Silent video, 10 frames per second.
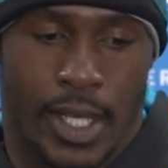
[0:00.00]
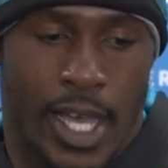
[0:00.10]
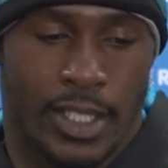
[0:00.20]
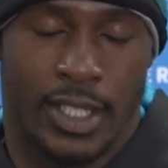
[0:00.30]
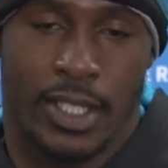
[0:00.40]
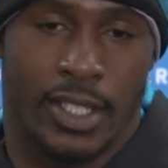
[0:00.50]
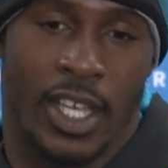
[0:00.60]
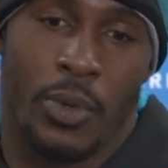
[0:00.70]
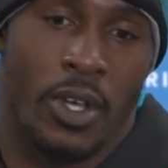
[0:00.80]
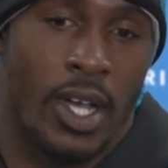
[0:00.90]
at the end of the
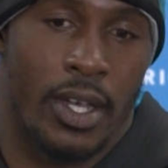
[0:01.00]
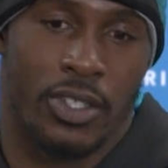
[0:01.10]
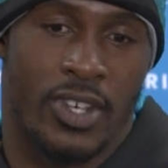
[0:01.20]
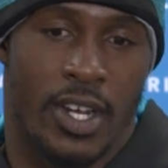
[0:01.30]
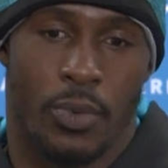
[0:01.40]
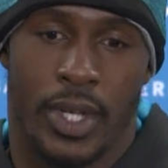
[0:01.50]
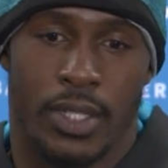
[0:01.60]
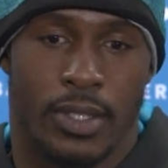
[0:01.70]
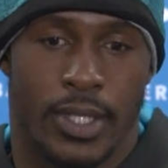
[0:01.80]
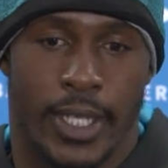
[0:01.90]
day, we all here trying to
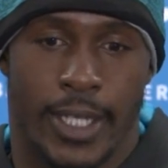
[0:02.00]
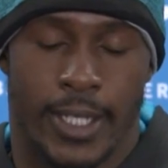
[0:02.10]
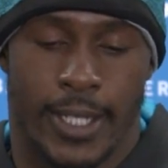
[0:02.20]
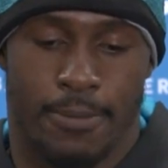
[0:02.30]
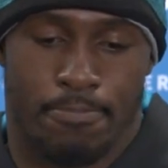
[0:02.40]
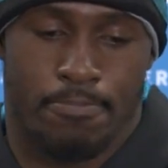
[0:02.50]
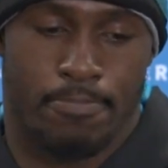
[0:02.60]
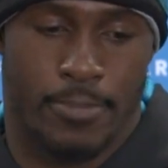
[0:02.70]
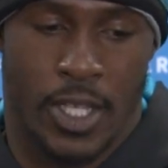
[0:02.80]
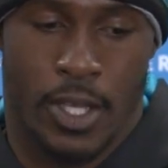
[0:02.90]
win, and um,
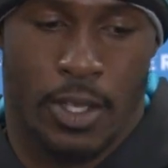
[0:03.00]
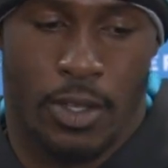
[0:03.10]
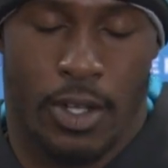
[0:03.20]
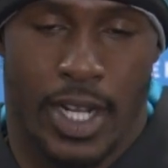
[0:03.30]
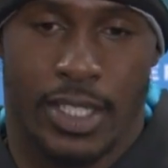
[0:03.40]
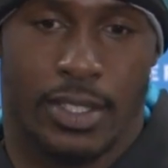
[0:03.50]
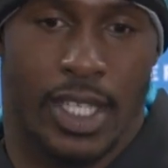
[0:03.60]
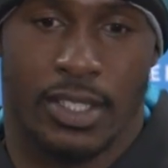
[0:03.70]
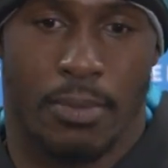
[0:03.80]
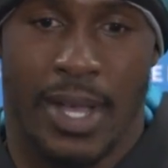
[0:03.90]
you know that's
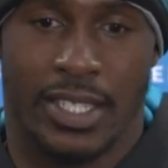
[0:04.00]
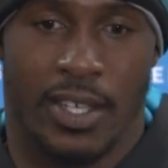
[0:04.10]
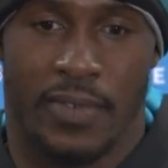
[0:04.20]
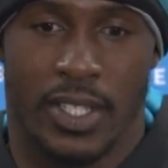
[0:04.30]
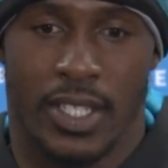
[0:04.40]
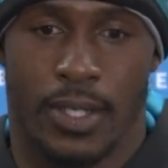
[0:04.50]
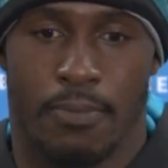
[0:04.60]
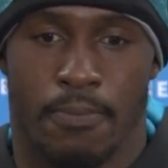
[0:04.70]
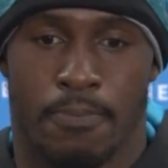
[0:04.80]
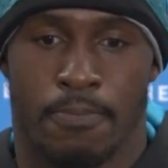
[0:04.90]
that's the mindset for the team.
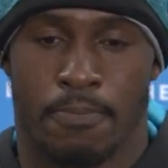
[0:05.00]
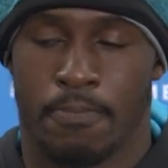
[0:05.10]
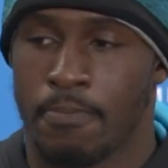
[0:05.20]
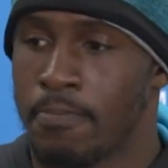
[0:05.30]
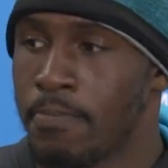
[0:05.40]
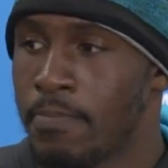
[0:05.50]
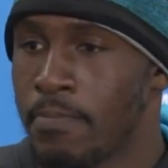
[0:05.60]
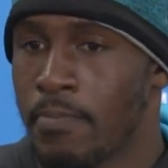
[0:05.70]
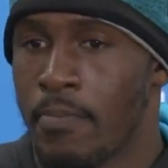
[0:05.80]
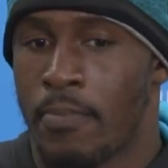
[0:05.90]

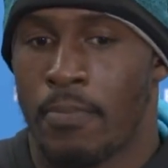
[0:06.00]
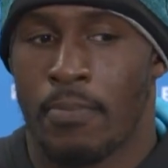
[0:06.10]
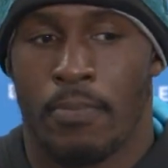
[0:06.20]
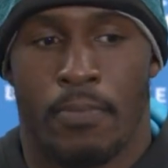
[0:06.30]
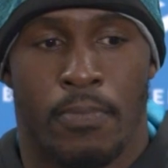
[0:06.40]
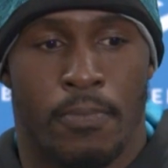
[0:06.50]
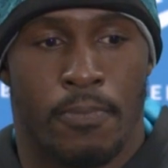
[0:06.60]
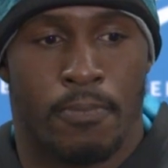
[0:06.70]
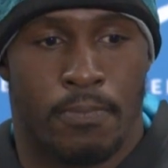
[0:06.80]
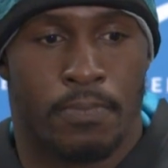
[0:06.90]
Now that you've had time to kind
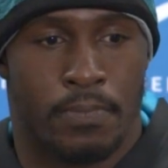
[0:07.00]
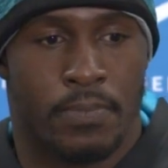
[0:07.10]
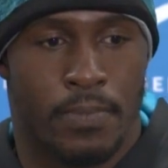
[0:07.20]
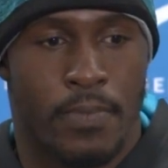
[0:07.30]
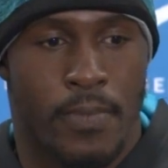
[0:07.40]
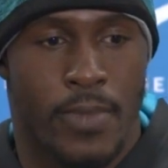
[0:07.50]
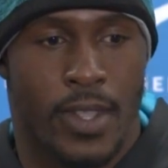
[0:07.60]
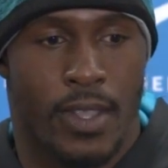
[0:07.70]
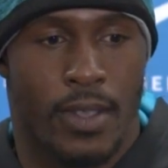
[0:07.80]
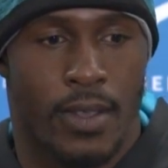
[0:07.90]
of look back on it,
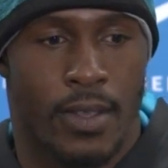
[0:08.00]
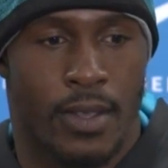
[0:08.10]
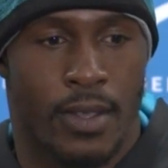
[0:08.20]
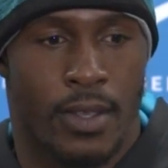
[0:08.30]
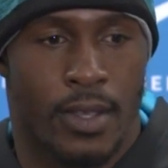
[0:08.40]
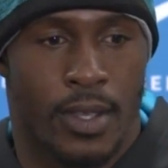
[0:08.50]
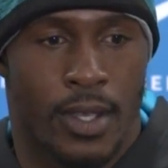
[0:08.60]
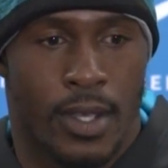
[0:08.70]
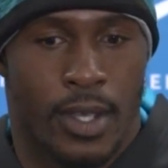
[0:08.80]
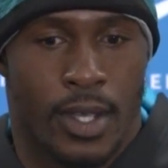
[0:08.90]
what happened on
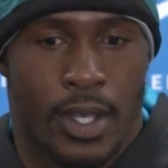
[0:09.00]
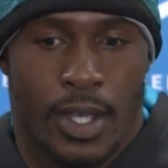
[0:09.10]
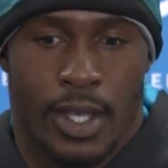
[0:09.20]
Sunday?